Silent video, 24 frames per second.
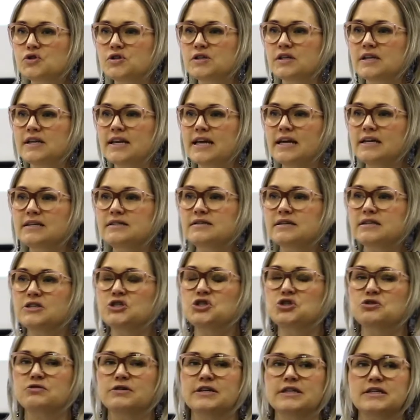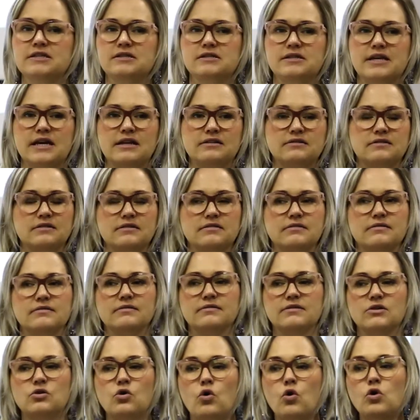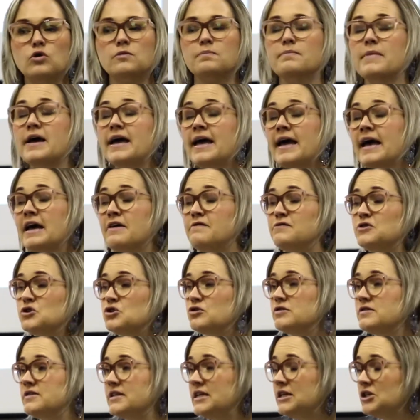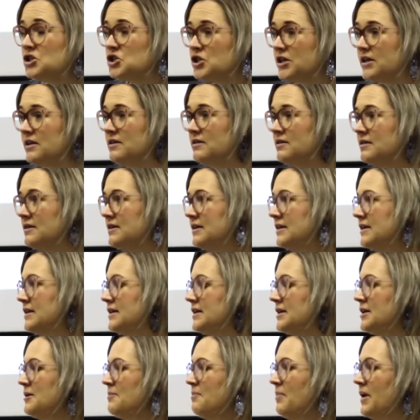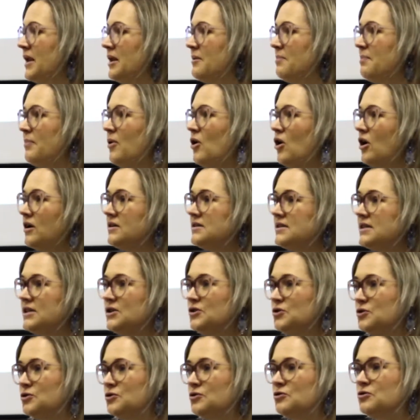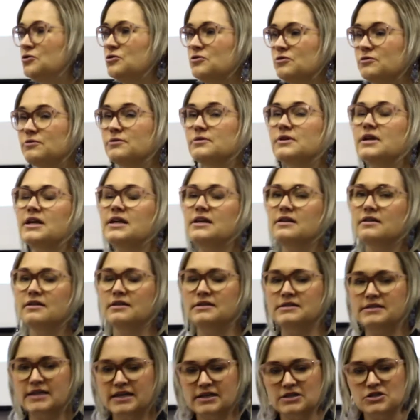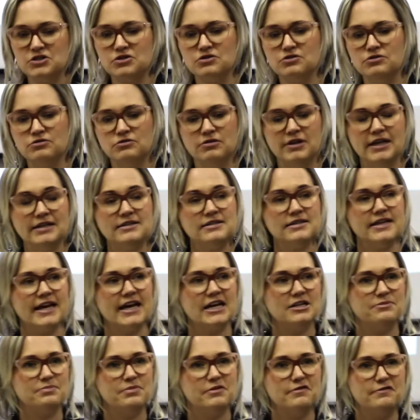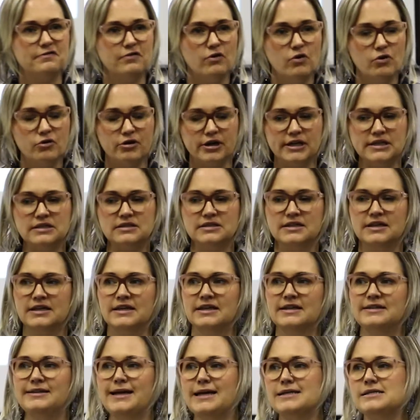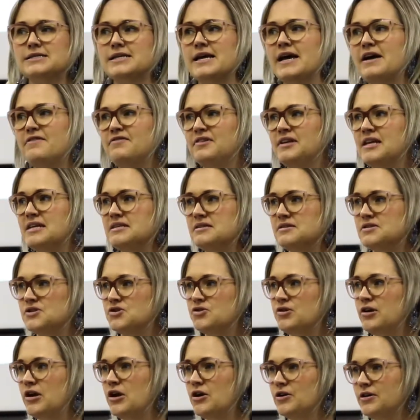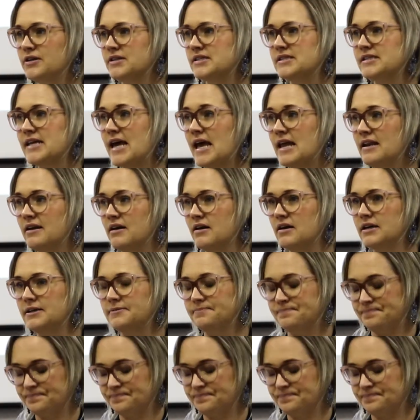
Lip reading: the next issue is that the court may have jurisdiction, but a party who intends to litigate before it doesn't have the necessary locus standi.